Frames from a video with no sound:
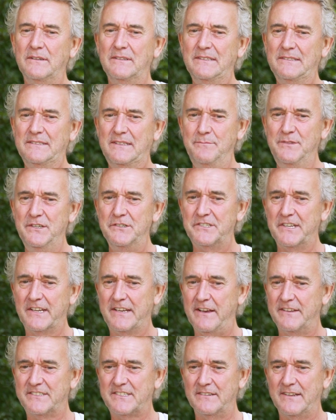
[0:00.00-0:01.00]
the music
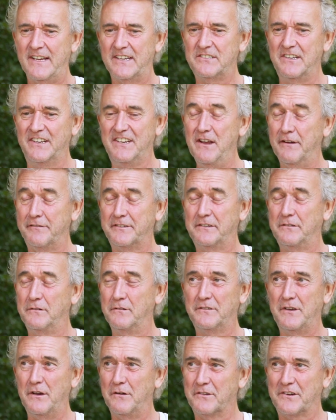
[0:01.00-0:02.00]
has actually nothing to do
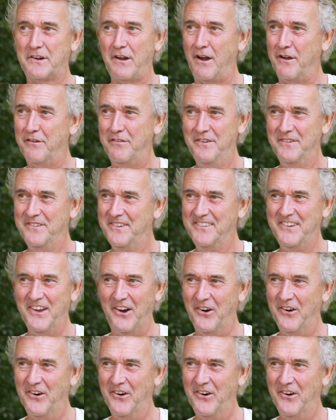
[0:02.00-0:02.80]
with Johan Cruyff. No.